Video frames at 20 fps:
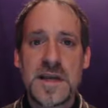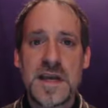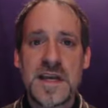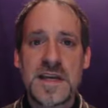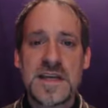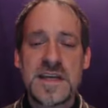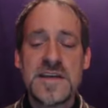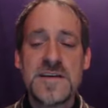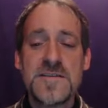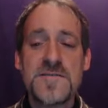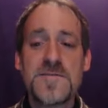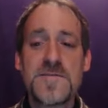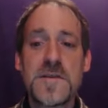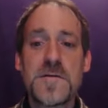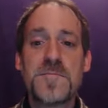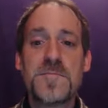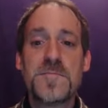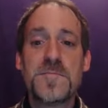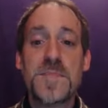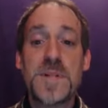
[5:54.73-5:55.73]
Okay, if
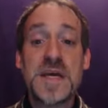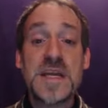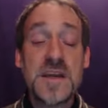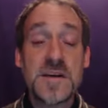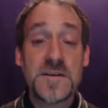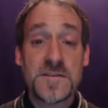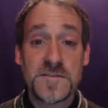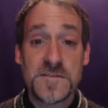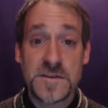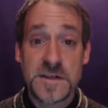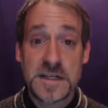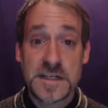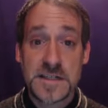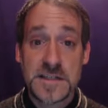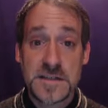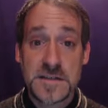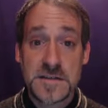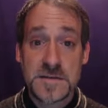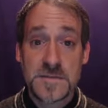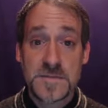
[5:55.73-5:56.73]
the
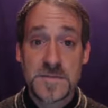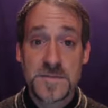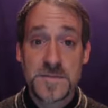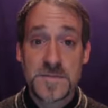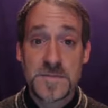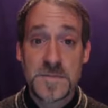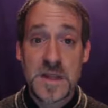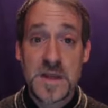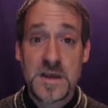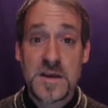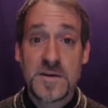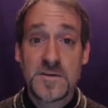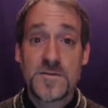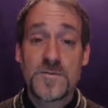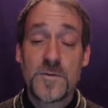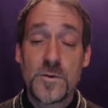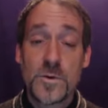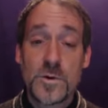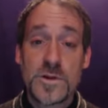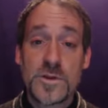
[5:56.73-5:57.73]
benefit
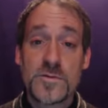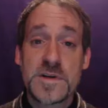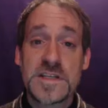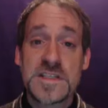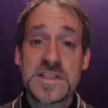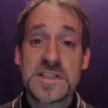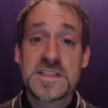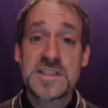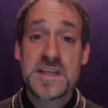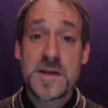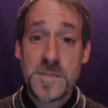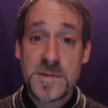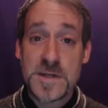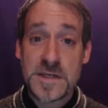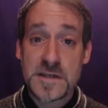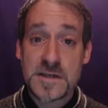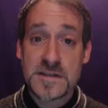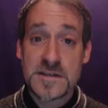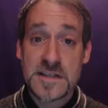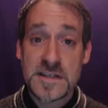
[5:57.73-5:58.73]
for the
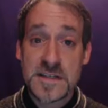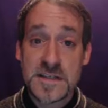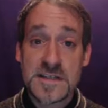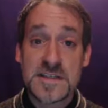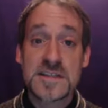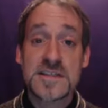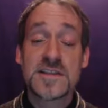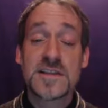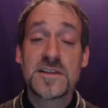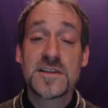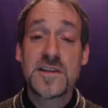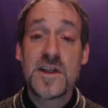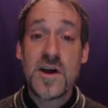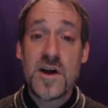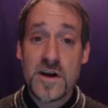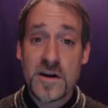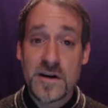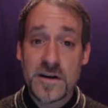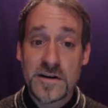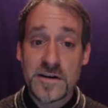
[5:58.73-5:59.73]
recipient is
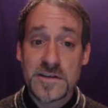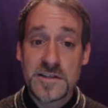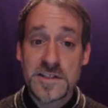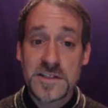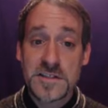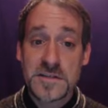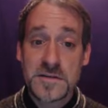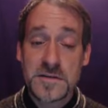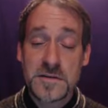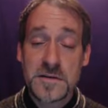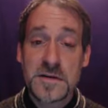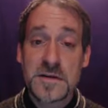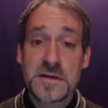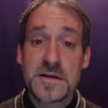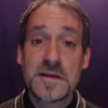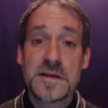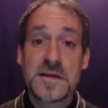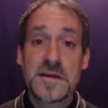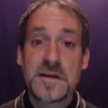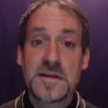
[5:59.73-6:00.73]
large,
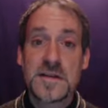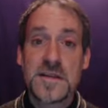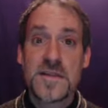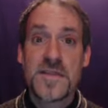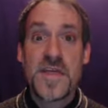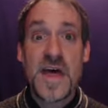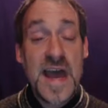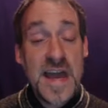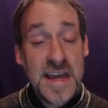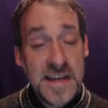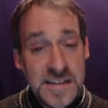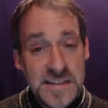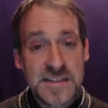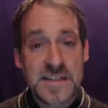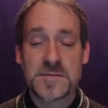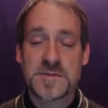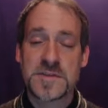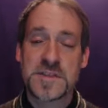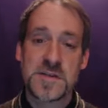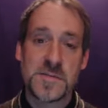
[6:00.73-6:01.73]
that
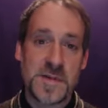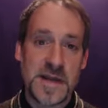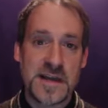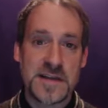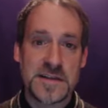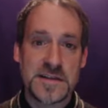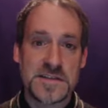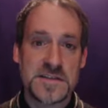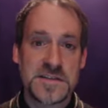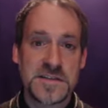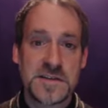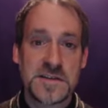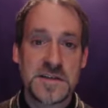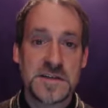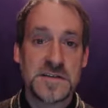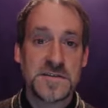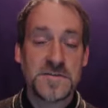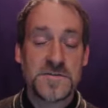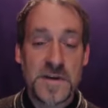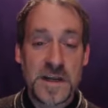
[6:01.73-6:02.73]
tips the balance in